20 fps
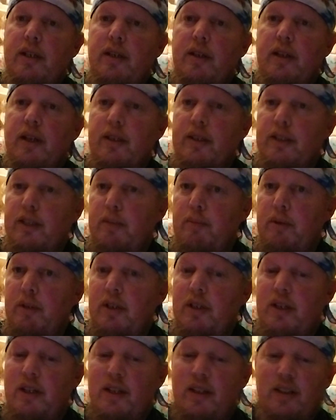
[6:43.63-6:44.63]
not
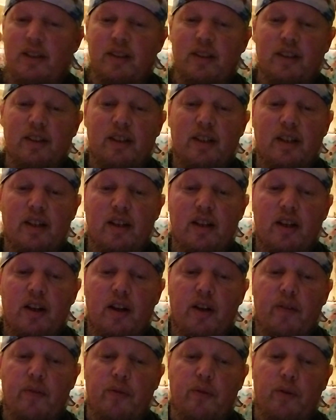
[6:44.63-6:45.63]
CBD,
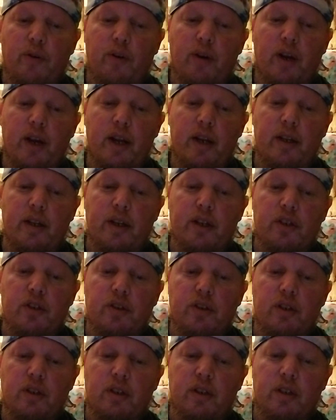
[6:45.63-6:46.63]
for
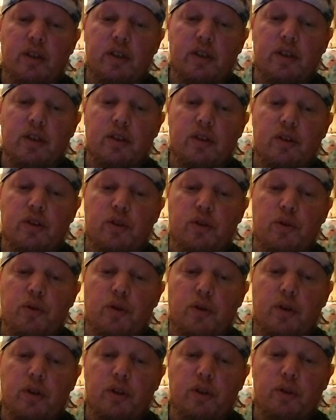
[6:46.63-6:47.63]
ADHD in addition to
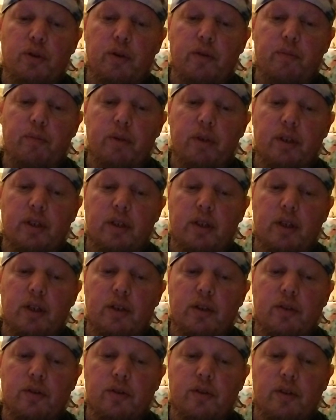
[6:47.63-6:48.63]
or in lieu of
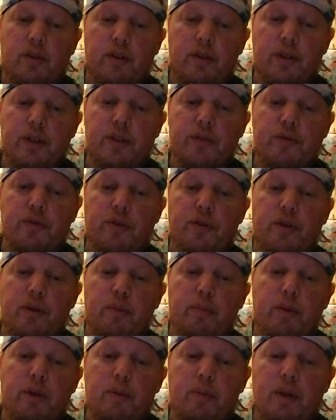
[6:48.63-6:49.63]
medications, thus further
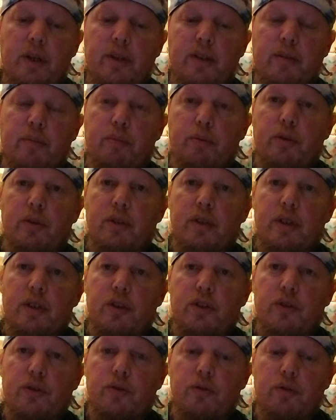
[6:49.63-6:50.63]
minimizing
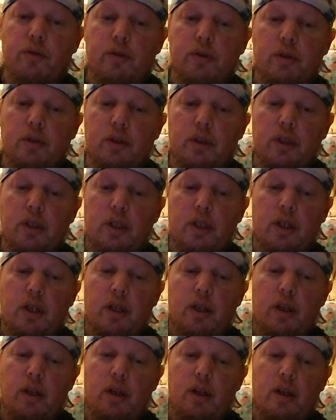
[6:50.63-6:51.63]
potential
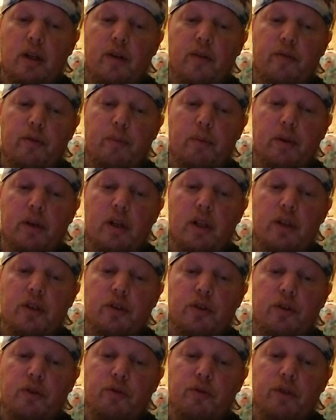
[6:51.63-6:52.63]

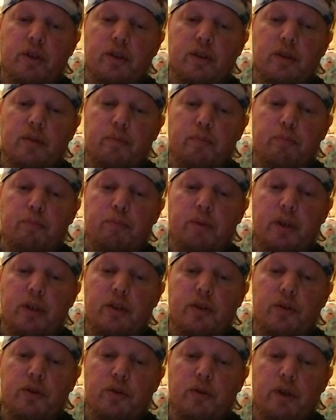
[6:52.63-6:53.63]
pharmacological risks.
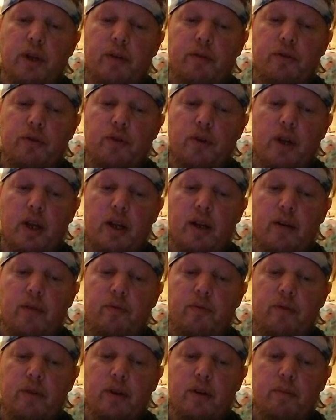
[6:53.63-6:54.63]
Patients who have tried and
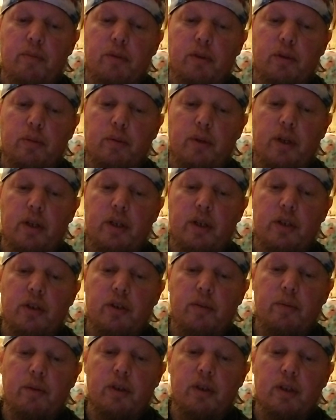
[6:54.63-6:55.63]
failed multiple ADHD
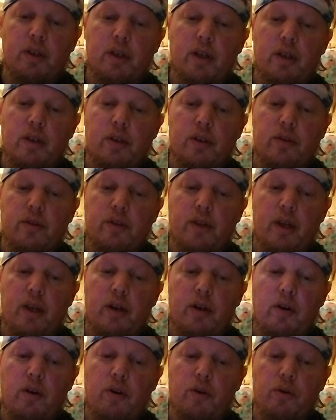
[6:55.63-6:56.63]
medications
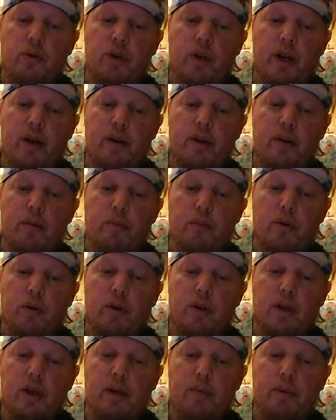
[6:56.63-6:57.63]
and or who carry a more
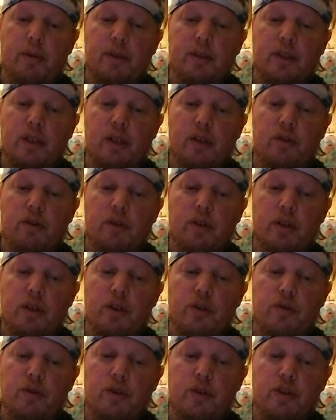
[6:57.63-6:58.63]
complex psychiatric
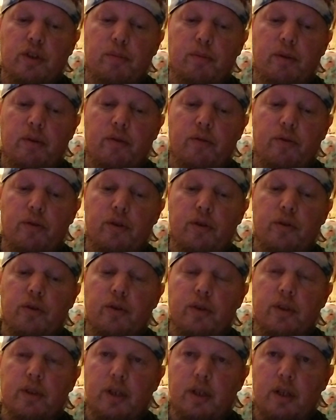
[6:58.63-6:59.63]
history should be referred to
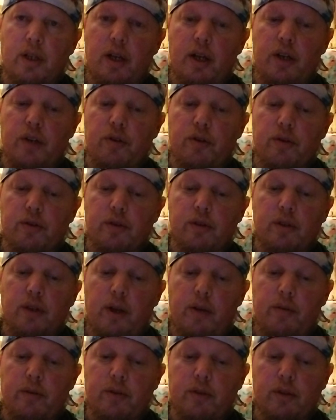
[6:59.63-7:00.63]
a psychiatrist,
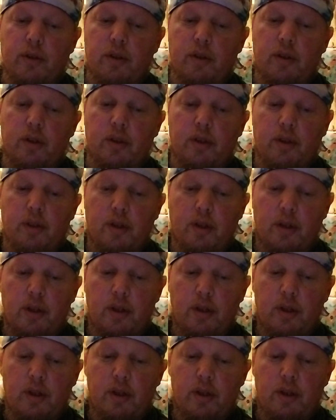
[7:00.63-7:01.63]
obviously.
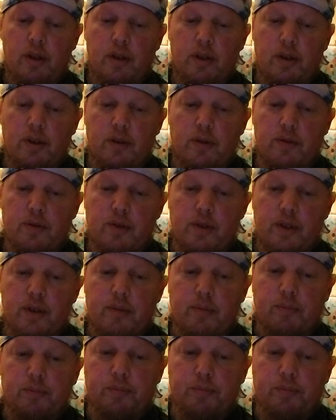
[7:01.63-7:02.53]
All right.